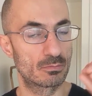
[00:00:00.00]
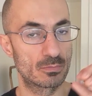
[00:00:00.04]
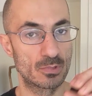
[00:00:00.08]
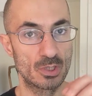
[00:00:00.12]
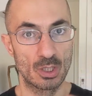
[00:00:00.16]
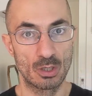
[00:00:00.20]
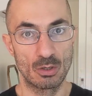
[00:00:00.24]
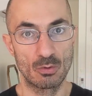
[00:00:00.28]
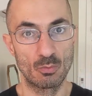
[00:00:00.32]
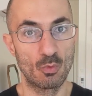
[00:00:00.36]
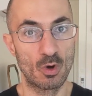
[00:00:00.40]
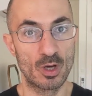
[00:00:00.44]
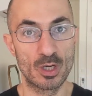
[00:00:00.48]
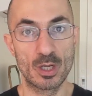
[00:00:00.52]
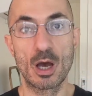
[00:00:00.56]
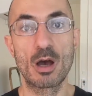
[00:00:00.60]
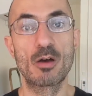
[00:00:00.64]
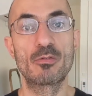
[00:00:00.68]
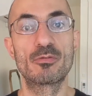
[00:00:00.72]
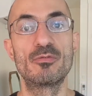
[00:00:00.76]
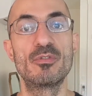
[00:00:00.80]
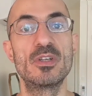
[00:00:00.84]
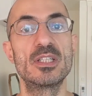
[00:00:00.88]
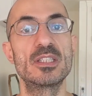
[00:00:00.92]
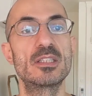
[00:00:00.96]

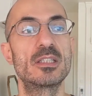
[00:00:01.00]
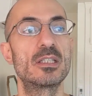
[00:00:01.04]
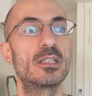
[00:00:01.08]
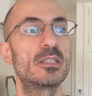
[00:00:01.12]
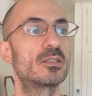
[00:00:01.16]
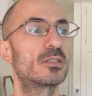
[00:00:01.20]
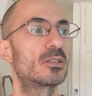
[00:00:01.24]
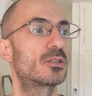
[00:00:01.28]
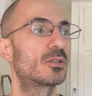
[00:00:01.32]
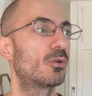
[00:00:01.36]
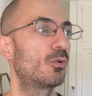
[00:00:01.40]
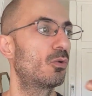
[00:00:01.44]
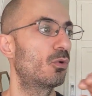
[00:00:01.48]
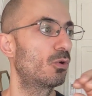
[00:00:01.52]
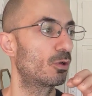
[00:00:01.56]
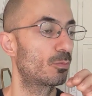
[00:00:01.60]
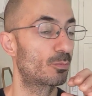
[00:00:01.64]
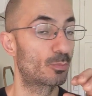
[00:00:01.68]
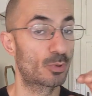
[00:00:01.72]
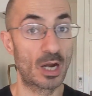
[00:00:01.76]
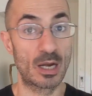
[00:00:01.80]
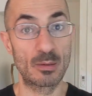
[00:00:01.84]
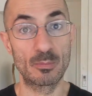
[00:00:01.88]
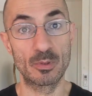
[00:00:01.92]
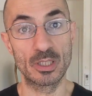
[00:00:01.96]
one-off visits or
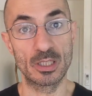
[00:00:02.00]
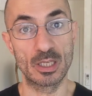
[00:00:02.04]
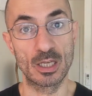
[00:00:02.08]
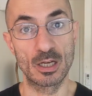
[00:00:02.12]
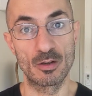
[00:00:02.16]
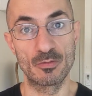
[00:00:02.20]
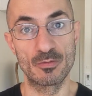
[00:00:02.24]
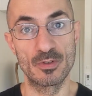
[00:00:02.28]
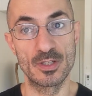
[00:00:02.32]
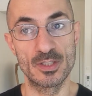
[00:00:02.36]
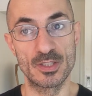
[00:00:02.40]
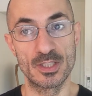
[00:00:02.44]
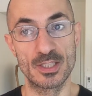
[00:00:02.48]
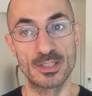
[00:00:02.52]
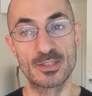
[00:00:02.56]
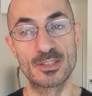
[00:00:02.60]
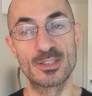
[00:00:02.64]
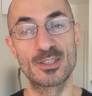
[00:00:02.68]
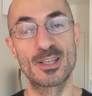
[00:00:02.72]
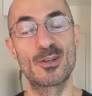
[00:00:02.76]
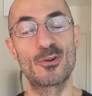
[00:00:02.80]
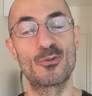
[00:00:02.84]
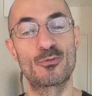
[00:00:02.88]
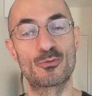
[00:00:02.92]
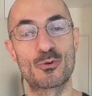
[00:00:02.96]
primary care
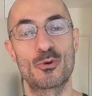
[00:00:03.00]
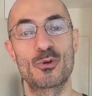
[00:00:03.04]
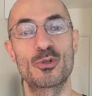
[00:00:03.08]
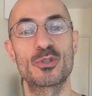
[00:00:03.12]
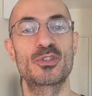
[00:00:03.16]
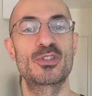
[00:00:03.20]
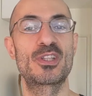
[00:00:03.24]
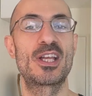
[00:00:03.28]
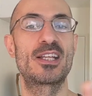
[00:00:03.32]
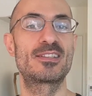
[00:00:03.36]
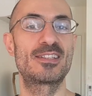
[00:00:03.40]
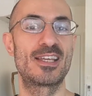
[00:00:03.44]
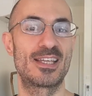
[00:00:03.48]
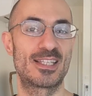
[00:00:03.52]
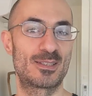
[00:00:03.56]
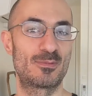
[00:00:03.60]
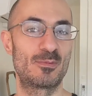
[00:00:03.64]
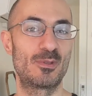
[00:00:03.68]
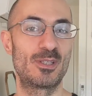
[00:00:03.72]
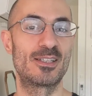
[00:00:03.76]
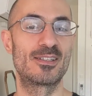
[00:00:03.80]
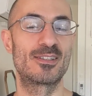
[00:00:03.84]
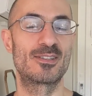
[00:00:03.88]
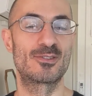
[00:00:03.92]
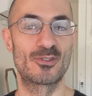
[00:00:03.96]
visits. And of course, that takes
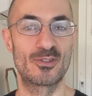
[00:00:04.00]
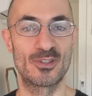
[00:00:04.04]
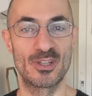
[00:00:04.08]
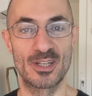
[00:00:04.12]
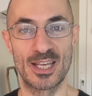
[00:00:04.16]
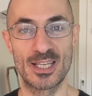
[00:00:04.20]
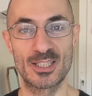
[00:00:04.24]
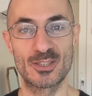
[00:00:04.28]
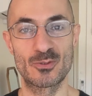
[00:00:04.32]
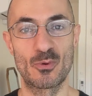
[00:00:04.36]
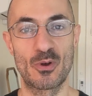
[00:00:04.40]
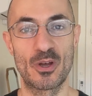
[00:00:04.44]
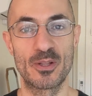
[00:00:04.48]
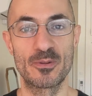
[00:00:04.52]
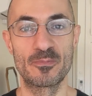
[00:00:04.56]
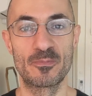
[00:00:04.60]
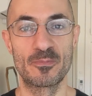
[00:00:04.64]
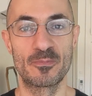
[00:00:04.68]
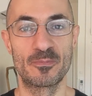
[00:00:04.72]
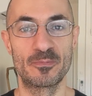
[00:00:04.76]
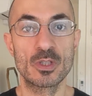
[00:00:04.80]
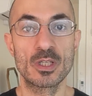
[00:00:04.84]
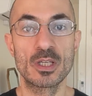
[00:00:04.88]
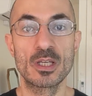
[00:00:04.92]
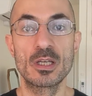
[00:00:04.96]
me to the next one.
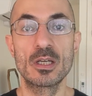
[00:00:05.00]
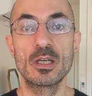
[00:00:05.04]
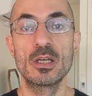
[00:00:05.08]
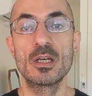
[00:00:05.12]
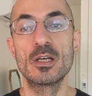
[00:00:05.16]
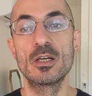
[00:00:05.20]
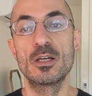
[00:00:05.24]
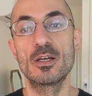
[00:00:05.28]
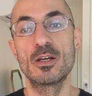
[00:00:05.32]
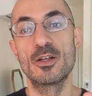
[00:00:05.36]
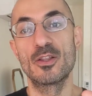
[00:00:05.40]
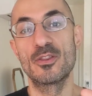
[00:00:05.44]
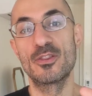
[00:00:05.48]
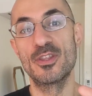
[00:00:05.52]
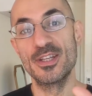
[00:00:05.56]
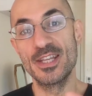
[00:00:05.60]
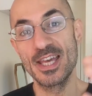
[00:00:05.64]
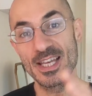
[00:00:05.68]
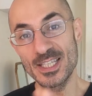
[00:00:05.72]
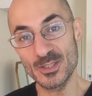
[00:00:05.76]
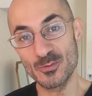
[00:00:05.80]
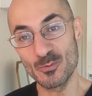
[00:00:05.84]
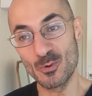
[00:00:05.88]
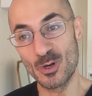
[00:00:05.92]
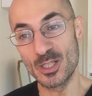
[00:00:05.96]
The
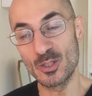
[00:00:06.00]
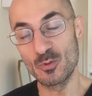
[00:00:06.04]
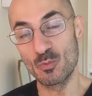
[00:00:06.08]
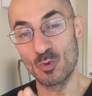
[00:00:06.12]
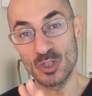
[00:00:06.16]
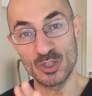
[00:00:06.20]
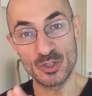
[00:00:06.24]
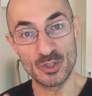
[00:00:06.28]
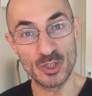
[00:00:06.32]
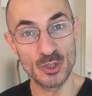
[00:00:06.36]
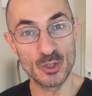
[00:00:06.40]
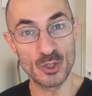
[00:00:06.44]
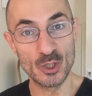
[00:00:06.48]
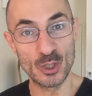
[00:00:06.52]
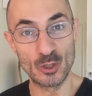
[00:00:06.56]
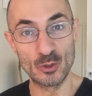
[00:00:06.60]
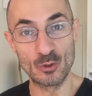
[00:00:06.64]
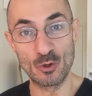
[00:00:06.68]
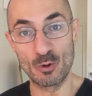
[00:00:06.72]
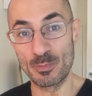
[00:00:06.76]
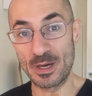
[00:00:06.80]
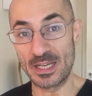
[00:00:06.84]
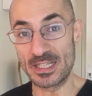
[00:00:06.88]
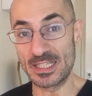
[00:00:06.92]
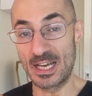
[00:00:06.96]
next one was Digital
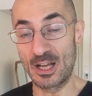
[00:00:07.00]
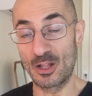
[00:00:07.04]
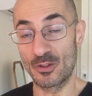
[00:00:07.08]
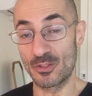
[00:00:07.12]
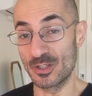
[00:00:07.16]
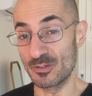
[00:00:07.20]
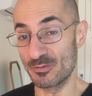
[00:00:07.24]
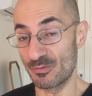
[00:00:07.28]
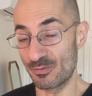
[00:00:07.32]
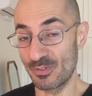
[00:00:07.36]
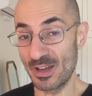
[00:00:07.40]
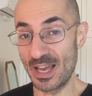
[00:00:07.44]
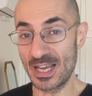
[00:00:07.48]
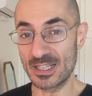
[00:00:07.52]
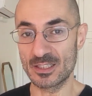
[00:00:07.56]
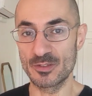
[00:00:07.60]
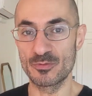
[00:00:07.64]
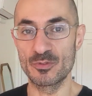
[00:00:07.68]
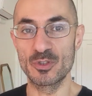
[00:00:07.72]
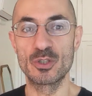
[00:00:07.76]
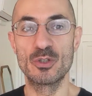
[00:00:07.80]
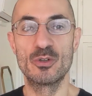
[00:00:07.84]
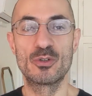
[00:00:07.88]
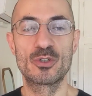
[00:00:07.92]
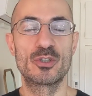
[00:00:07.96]
Nomad Health. In fact,
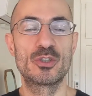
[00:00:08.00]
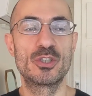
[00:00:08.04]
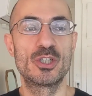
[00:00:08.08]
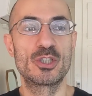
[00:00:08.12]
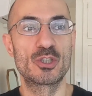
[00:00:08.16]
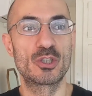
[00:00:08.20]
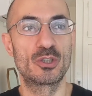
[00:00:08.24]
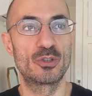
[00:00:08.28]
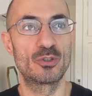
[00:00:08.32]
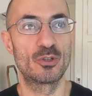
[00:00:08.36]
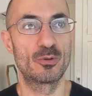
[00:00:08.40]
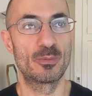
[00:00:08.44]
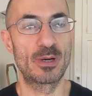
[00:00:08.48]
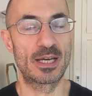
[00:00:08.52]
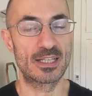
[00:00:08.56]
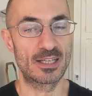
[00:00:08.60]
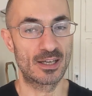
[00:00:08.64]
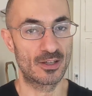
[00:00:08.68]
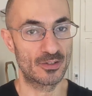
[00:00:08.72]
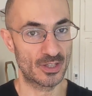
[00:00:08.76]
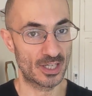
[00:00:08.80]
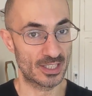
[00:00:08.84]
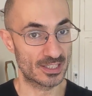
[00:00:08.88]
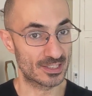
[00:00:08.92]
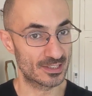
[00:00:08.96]
if you go to Digital Nomad
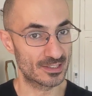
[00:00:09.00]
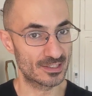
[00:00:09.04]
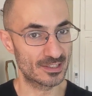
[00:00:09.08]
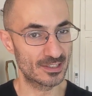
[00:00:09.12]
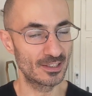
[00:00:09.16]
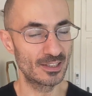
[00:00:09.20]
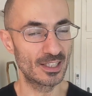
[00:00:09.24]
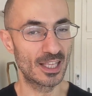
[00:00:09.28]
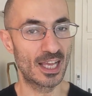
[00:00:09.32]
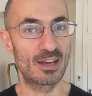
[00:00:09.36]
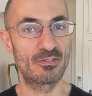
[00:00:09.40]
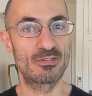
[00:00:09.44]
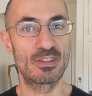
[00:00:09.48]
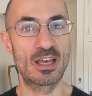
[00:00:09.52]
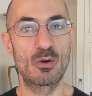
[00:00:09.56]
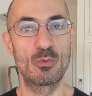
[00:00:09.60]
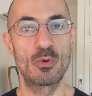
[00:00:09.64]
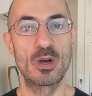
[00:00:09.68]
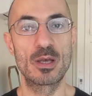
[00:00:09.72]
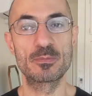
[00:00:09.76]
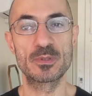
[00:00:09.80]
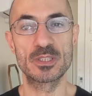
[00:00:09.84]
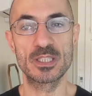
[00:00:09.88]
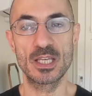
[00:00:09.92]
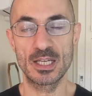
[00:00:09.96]
Health, I still have that
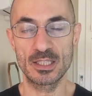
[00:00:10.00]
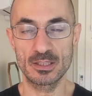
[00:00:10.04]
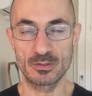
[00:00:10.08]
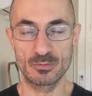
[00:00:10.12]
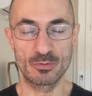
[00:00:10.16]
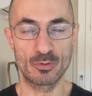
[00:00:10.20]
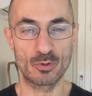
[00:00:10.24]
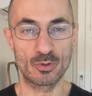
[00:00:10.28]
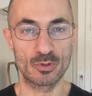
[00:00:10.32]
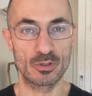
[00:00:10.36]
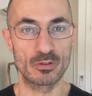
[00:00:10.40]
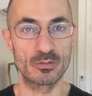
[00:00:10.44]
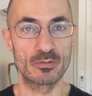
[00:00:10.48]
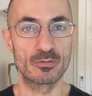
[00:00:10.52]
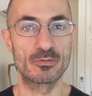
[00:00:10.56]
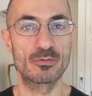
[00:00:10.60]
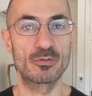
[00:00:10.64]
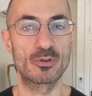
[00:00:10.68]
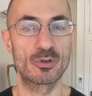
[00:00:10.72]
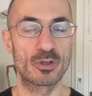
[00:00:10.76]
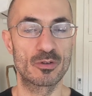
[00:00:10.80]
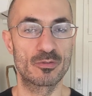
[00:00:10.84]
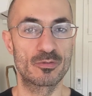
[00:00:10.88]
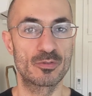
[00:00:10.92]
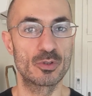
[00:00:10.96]
website
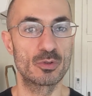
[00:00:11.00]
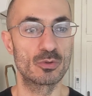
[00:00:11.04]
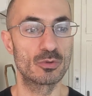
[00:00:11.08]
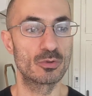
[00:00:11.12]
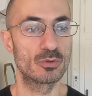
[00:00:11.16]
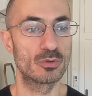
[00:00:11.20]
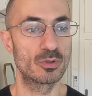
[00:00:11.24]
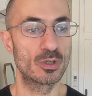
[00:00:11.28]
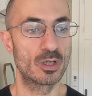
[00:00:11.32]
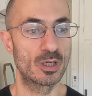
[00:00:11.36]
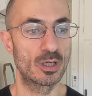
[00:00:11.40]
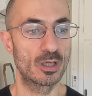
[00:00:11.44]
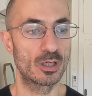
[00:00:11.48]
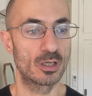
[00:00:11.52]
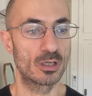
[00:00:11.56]
for a few